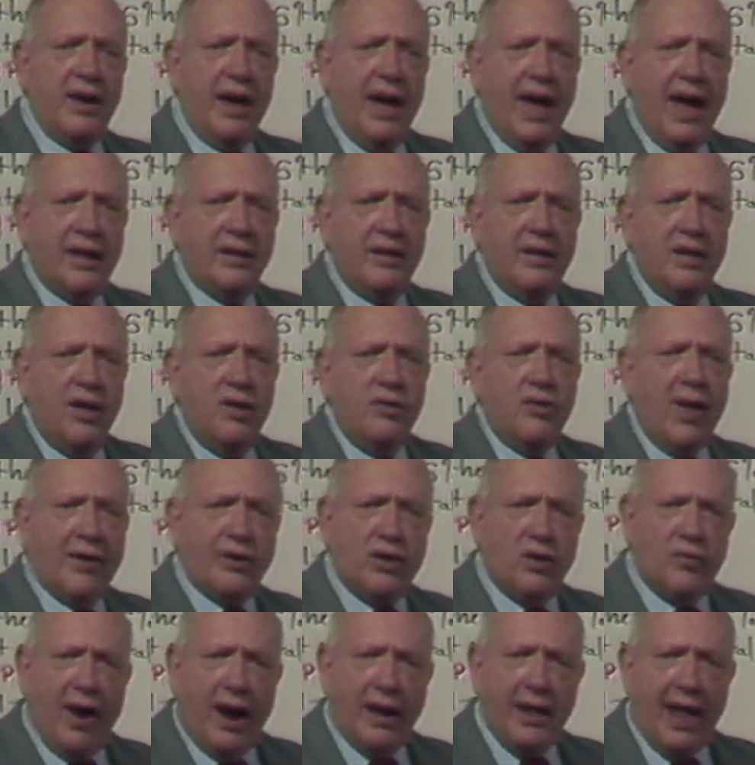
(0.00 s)
your head. Not
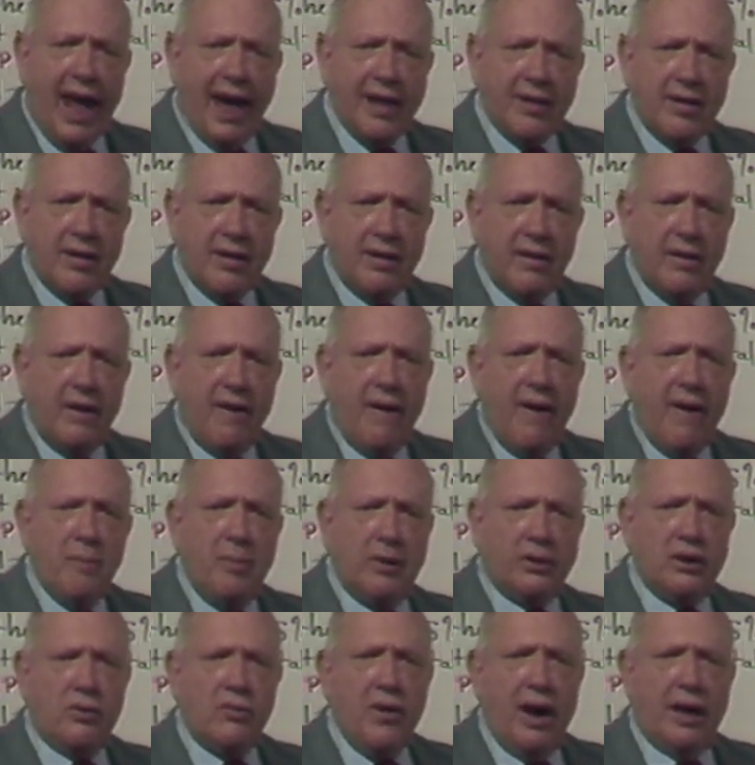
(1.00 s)
the right answer,
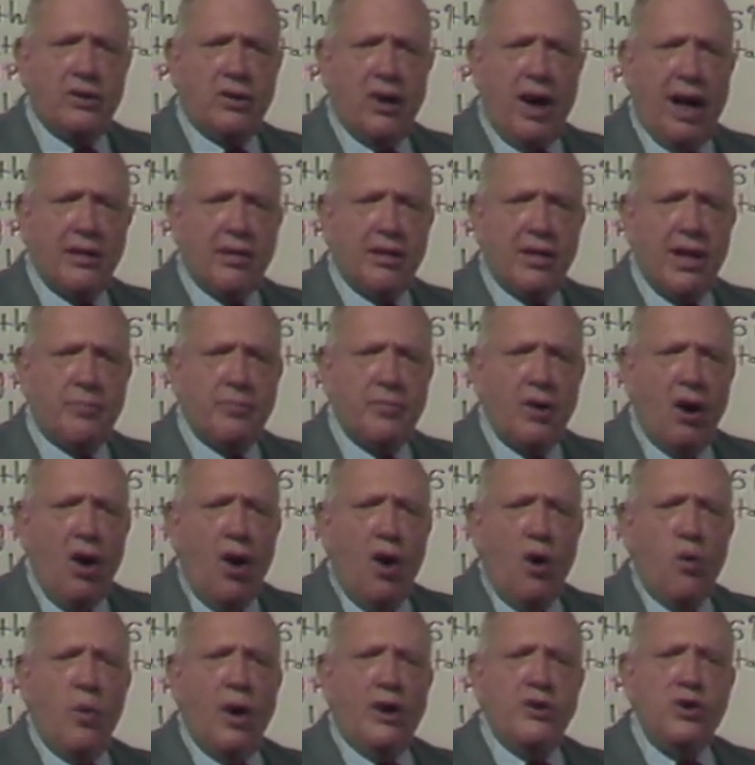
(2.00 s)
but the right concept.
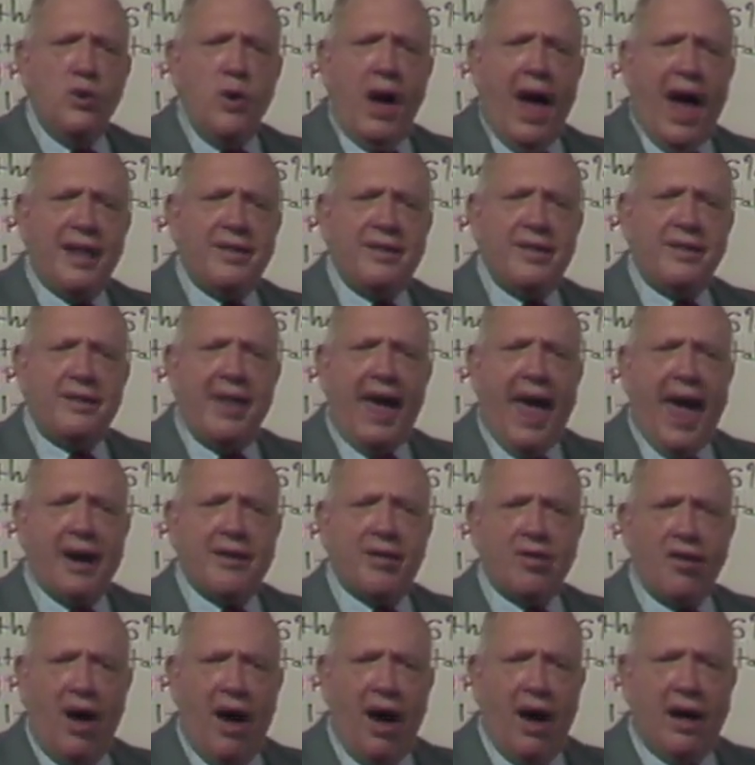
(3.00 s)
When you add the
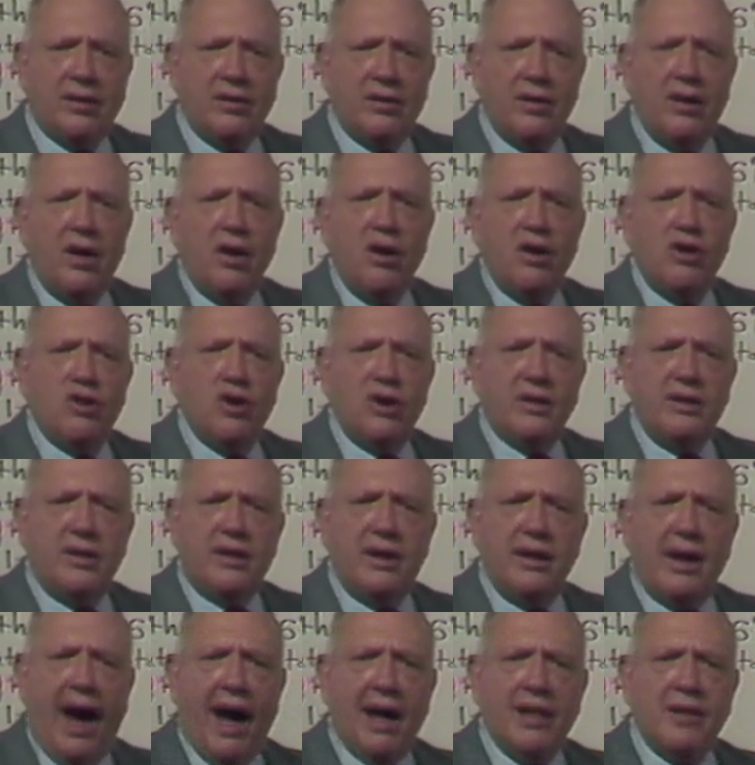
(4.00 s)
tax on, shouldn't
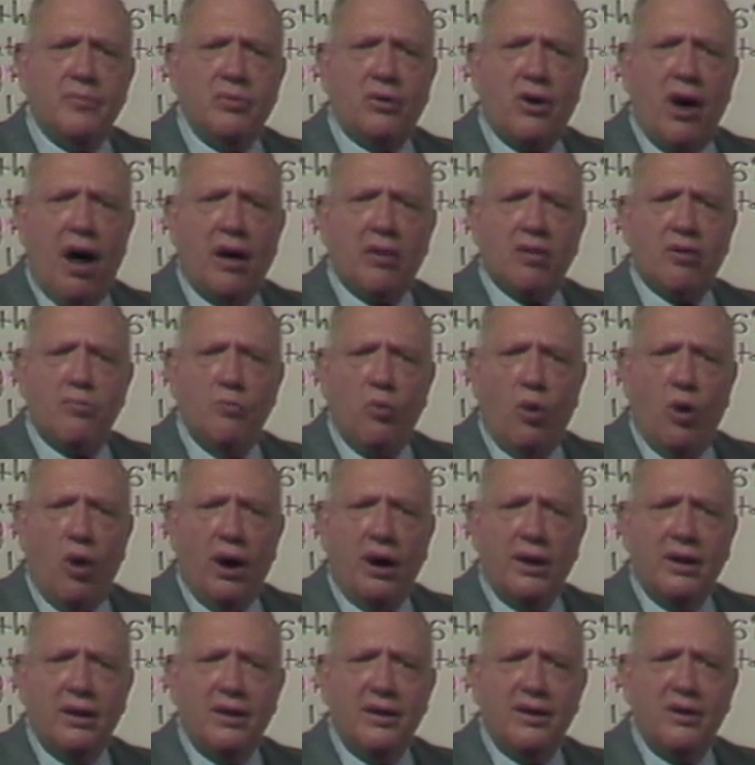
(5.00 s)
the item cost
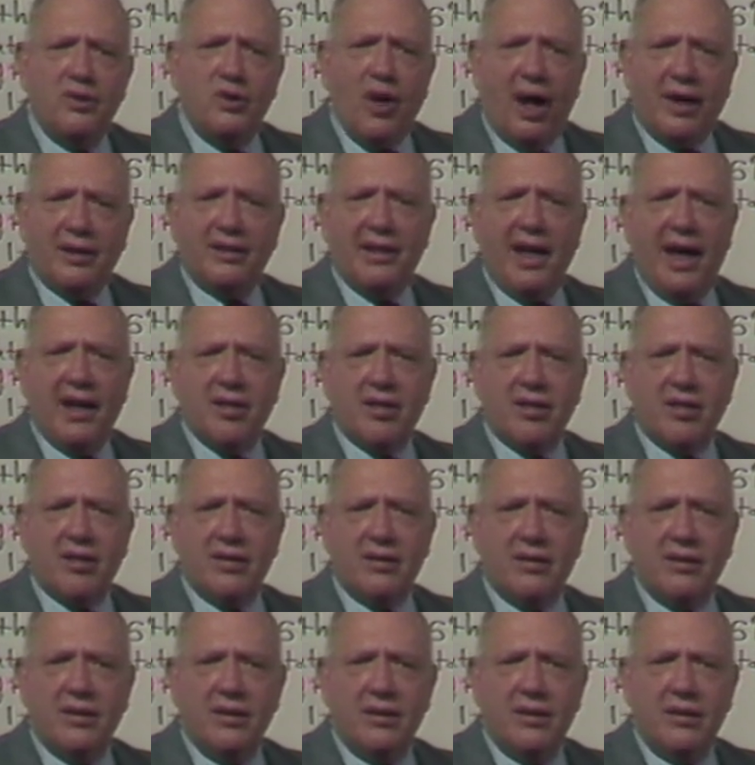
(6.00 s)
more, not less?
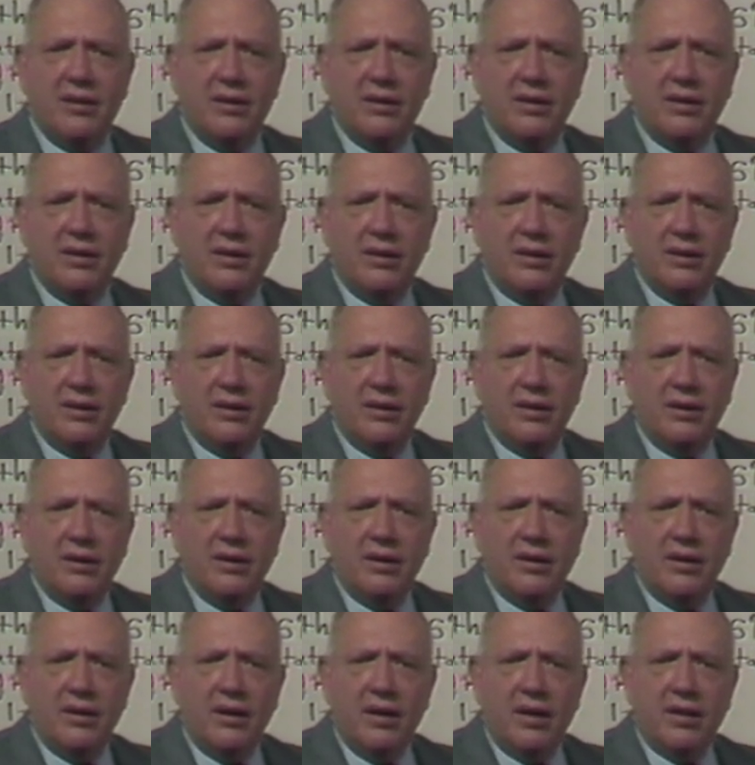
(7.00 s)

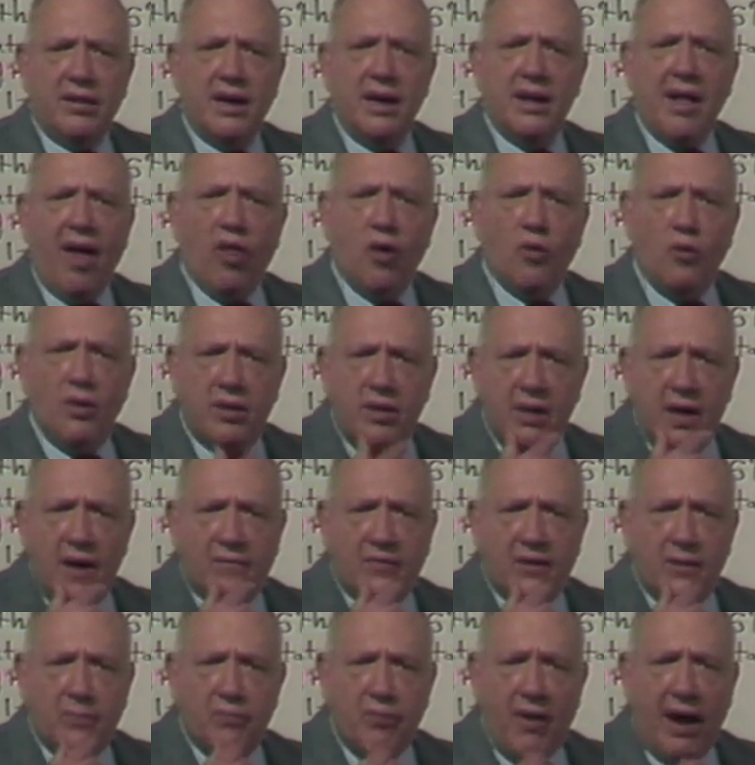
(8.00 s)
See, in other words,
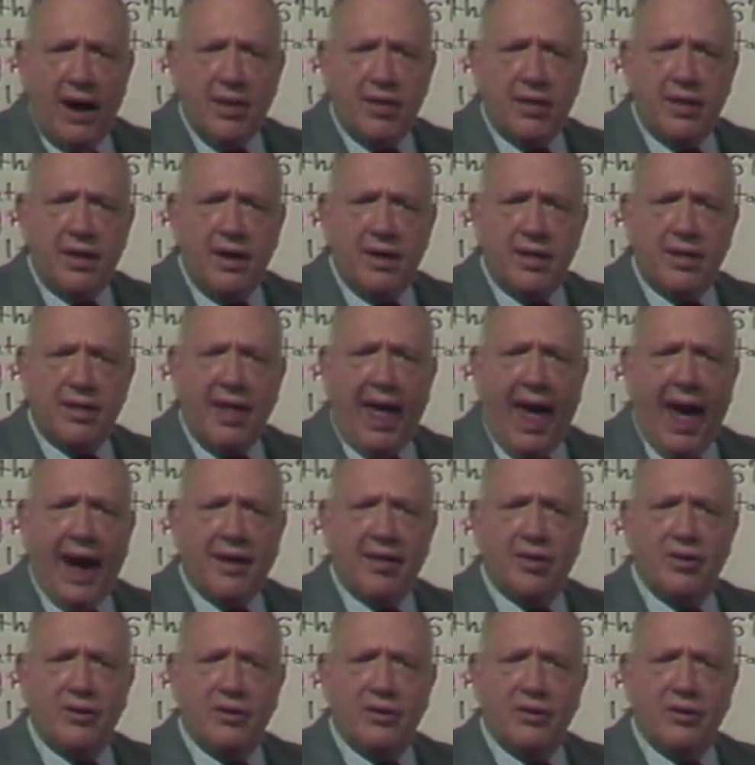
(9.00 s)
if the price is tax